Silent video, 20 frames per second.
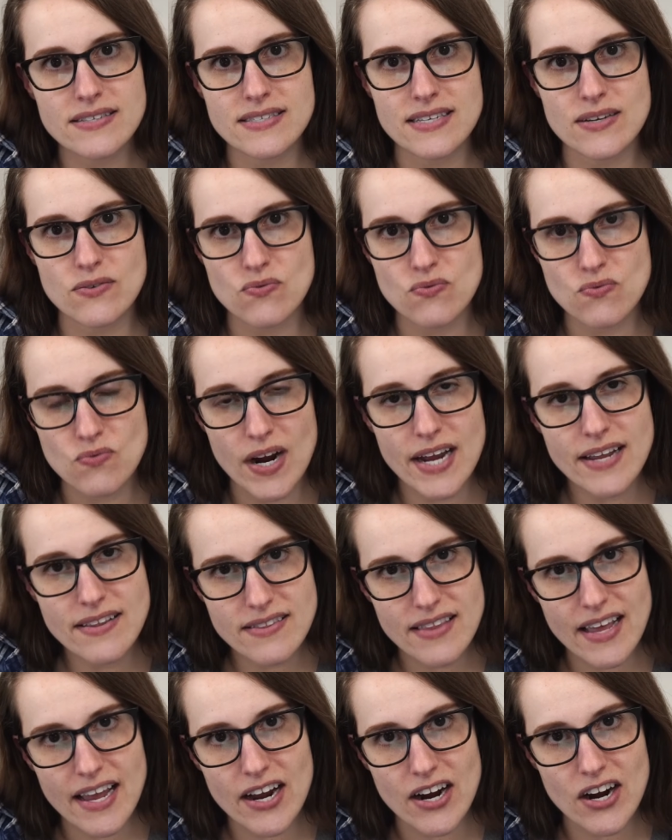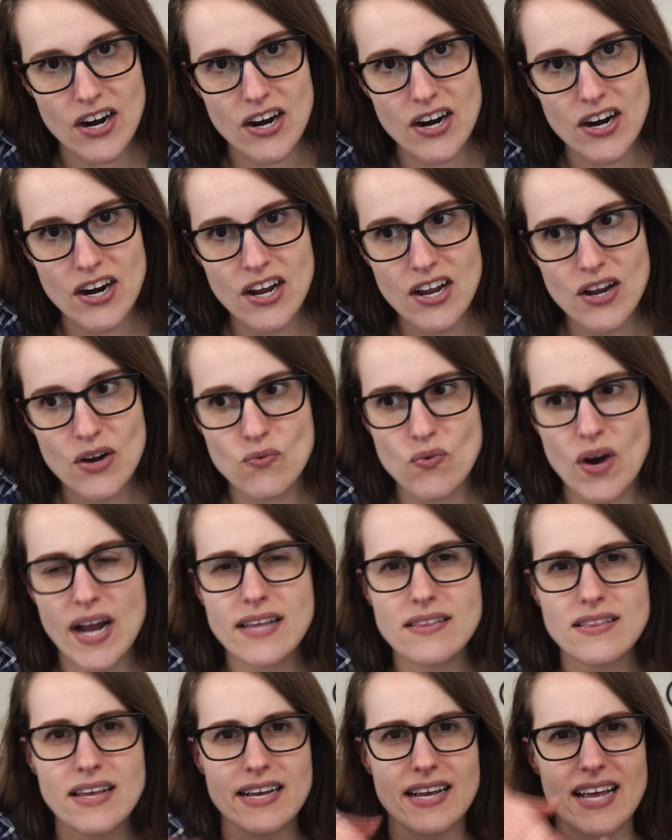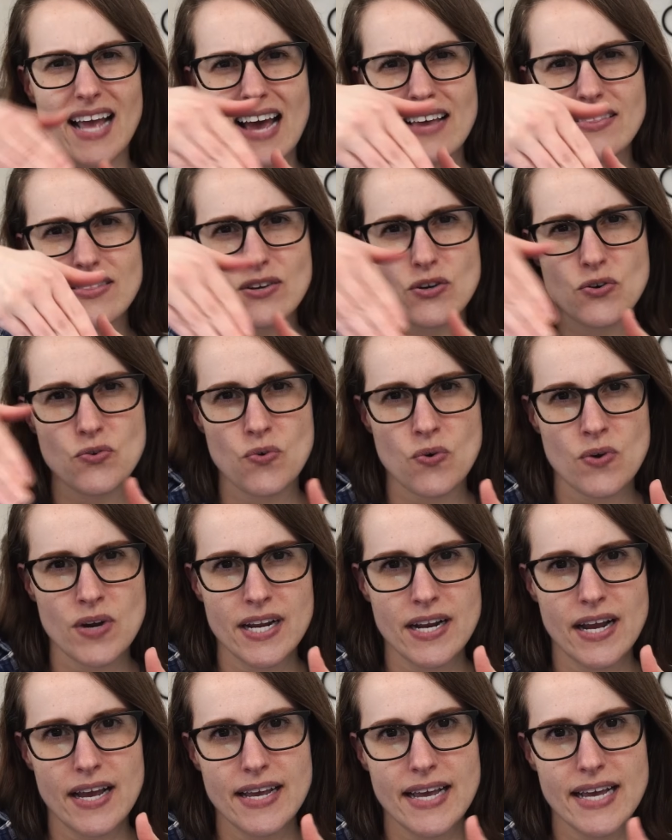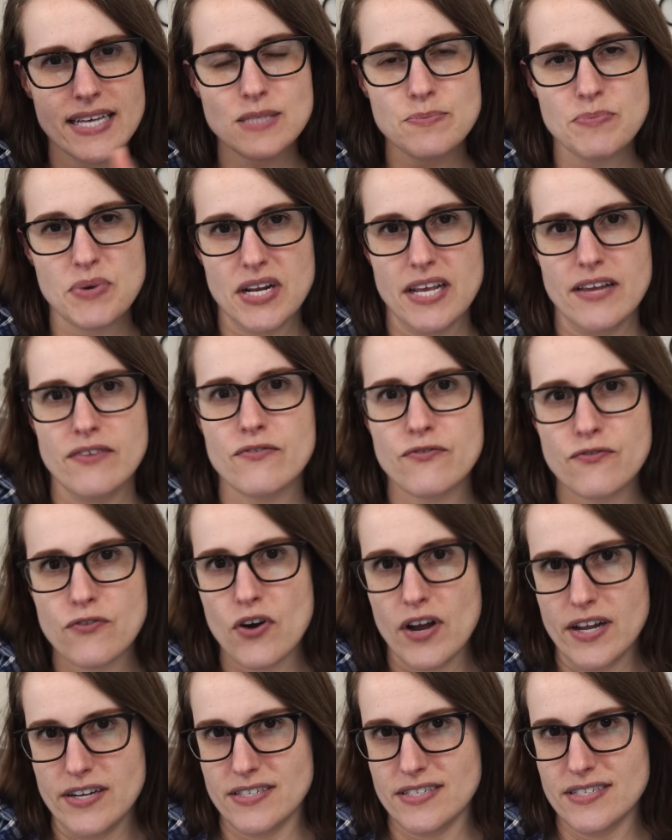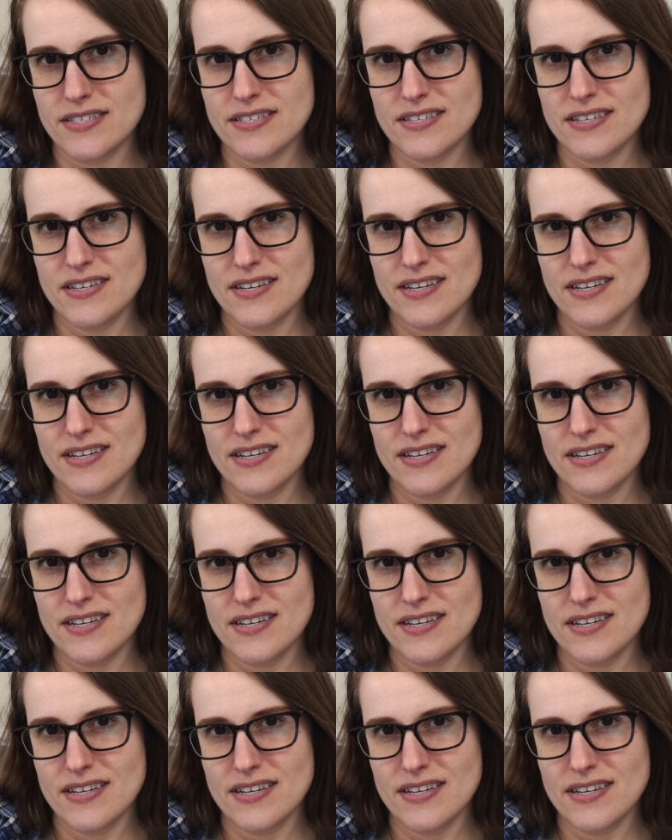It's like right there, right like at the groin, I guess, but in front.